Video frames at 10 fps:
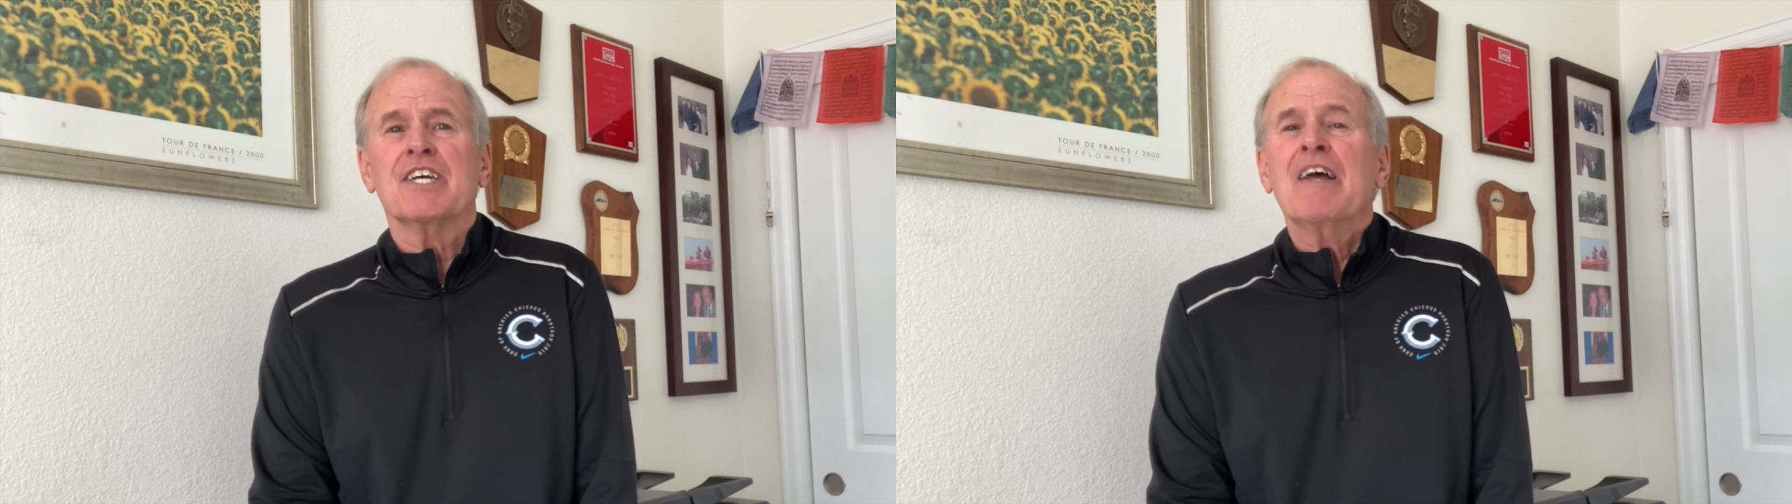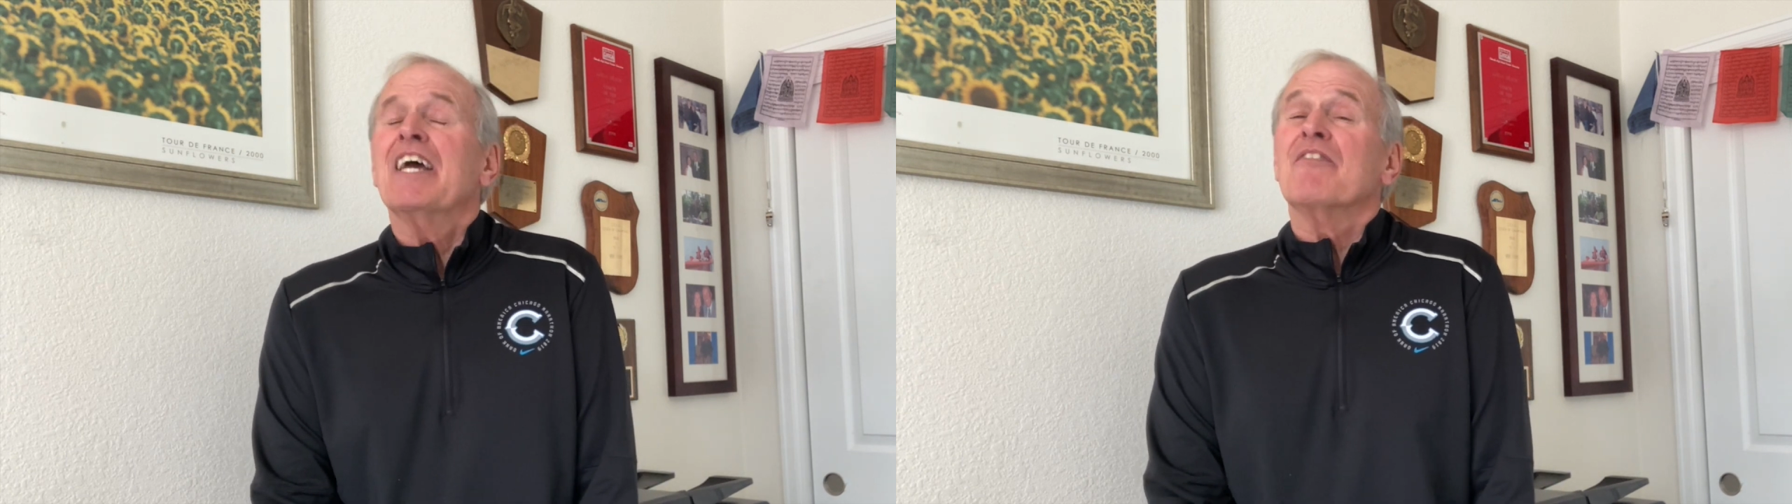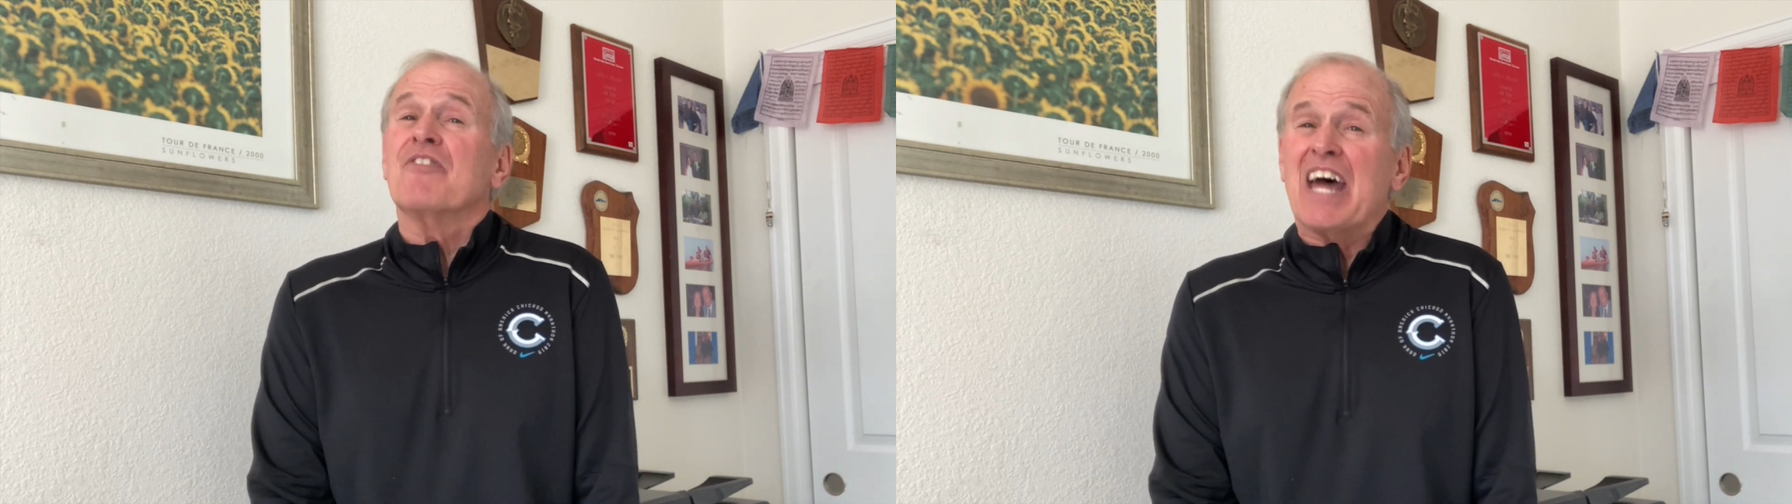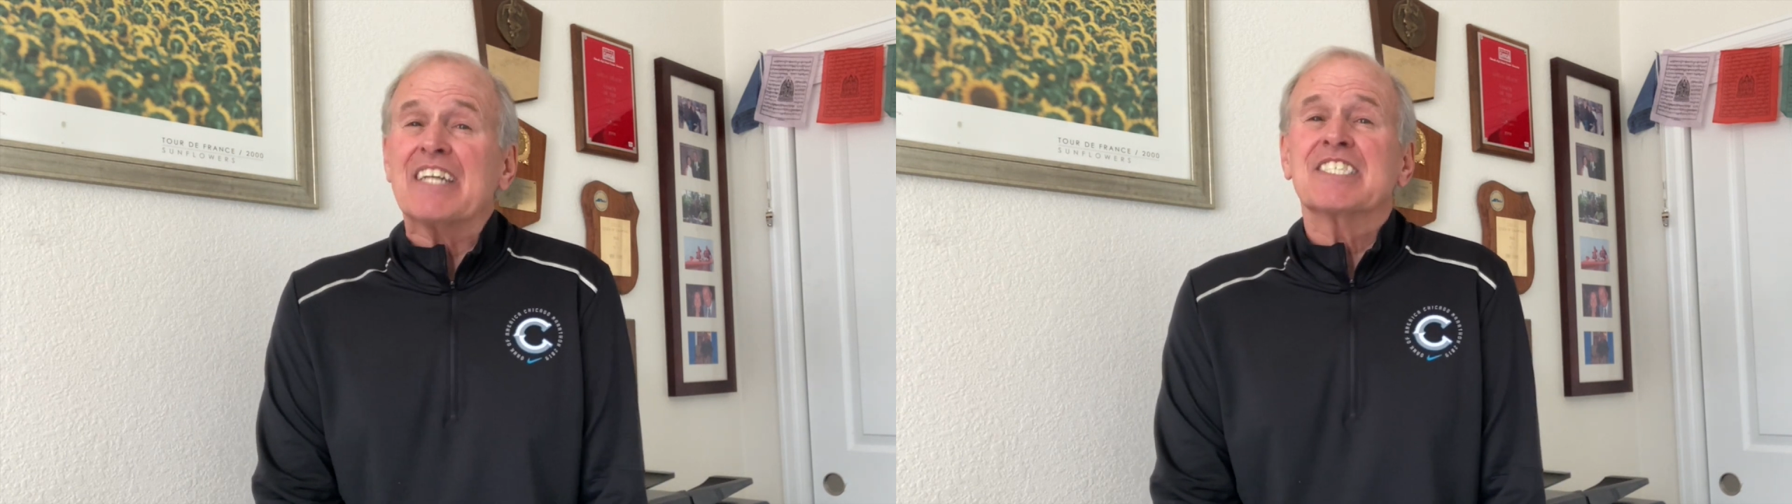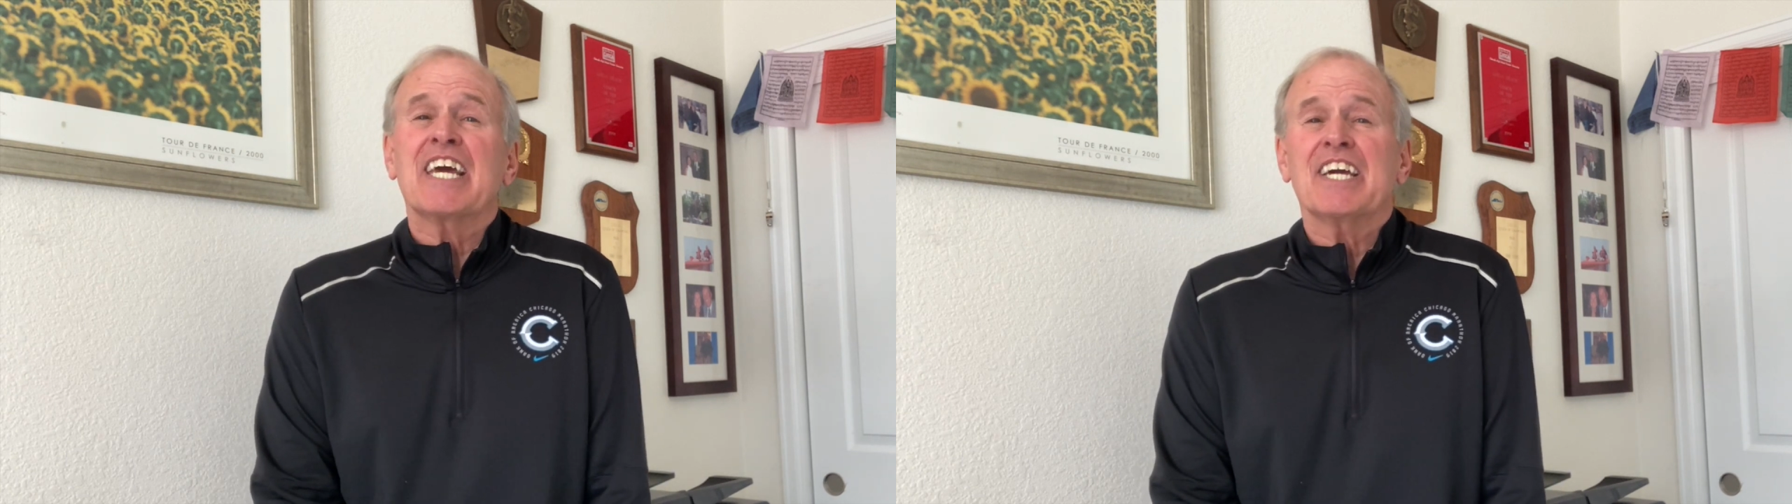And that
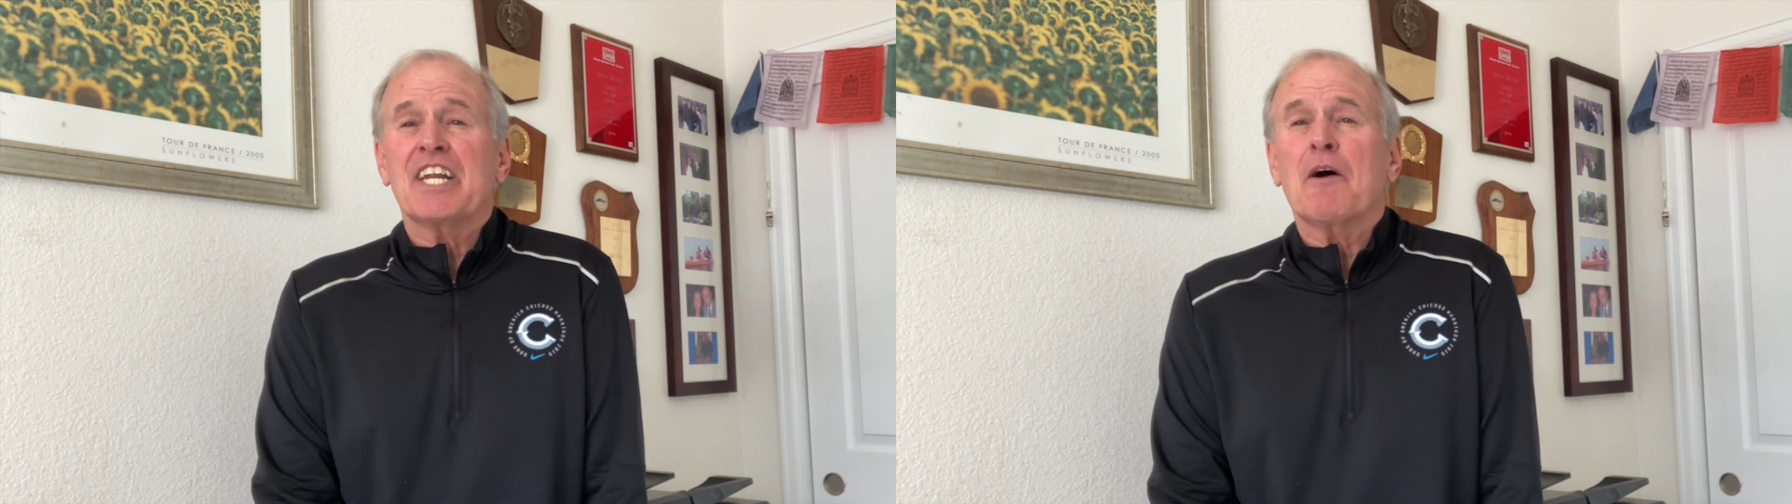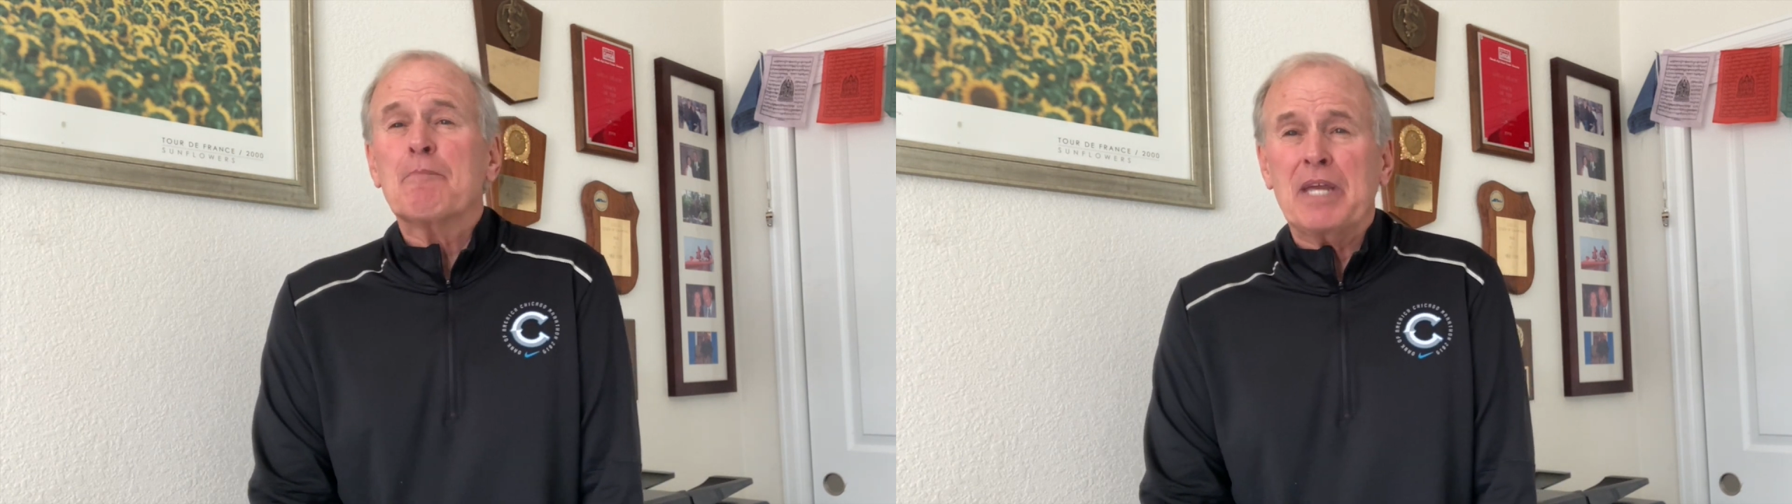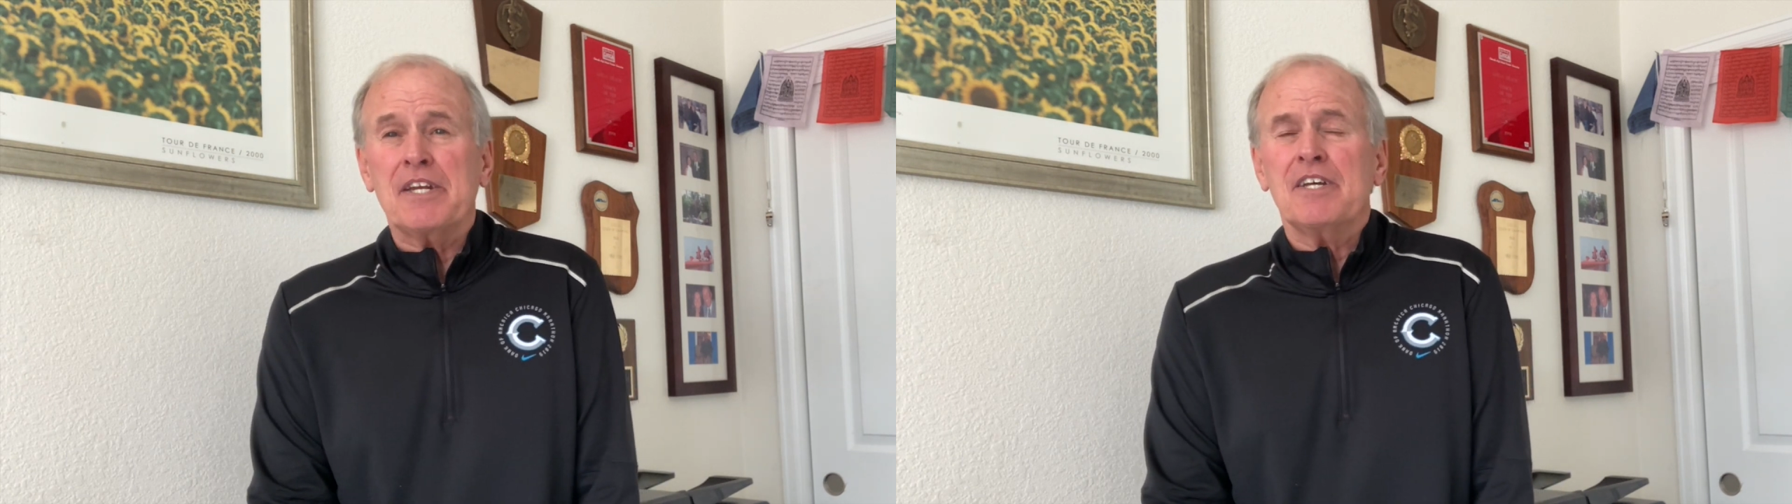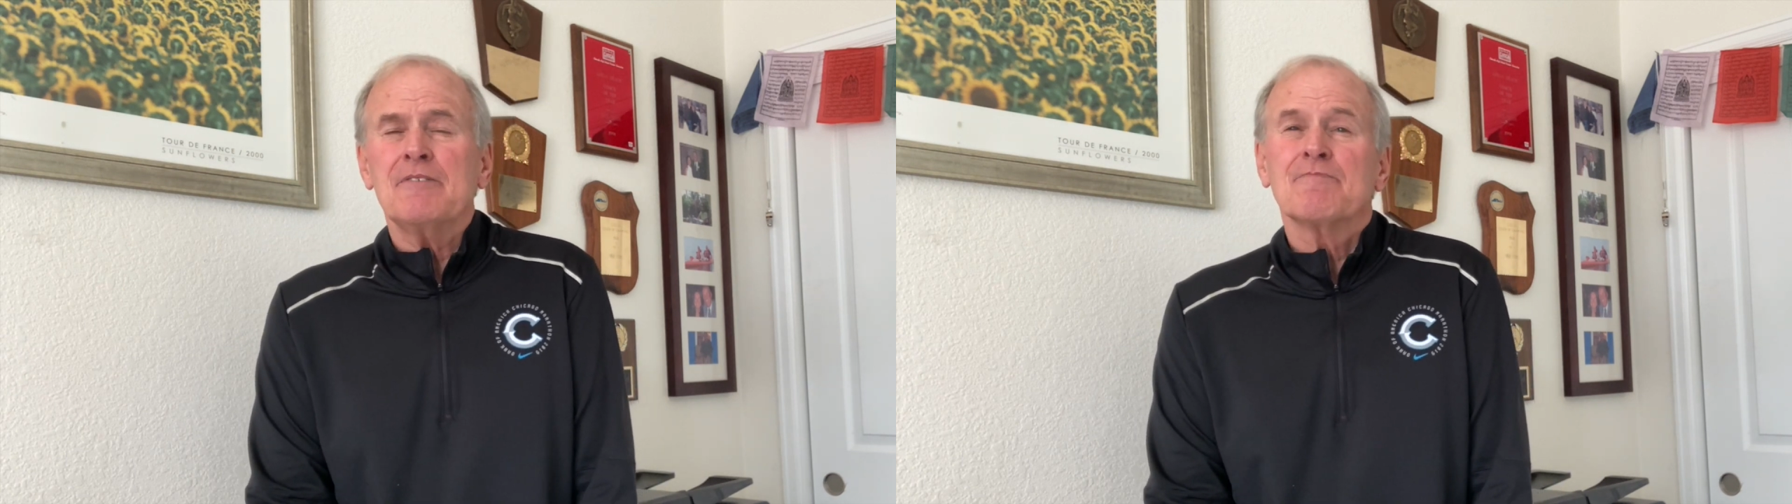day in Alpena,